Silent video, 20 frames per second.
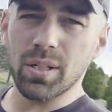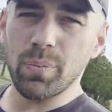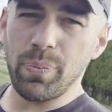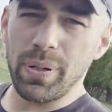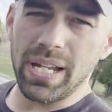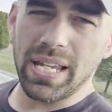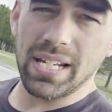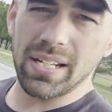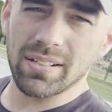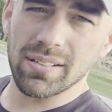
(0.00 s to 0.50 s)

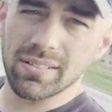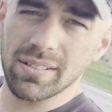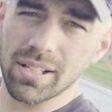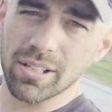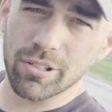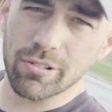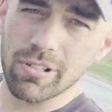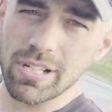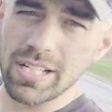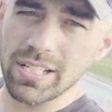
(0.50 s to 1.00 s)
painted
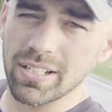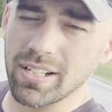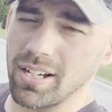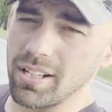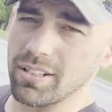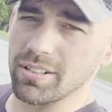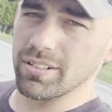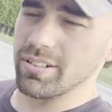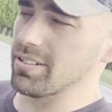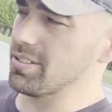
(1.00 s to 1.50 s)
green
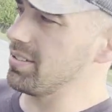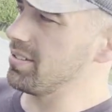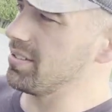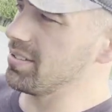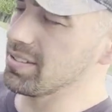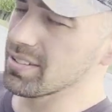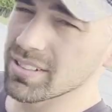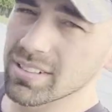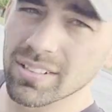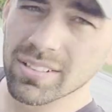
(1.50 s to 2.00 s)
color.
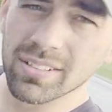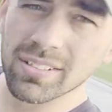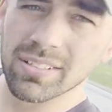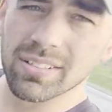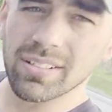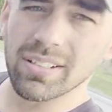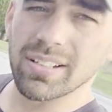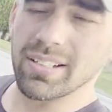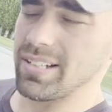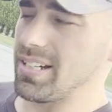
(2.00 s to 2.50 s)

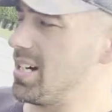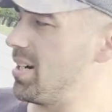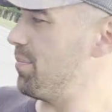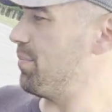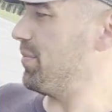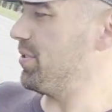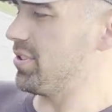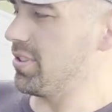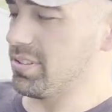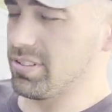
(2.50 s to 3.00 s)

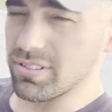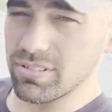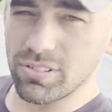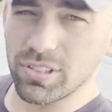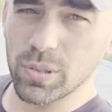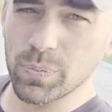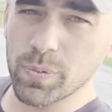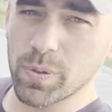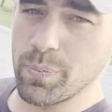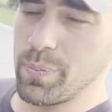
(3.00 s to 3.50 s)
It's just a
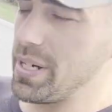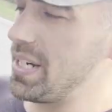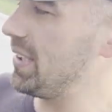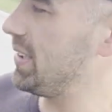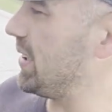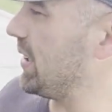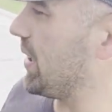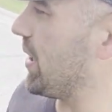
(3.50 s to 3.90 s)
super basic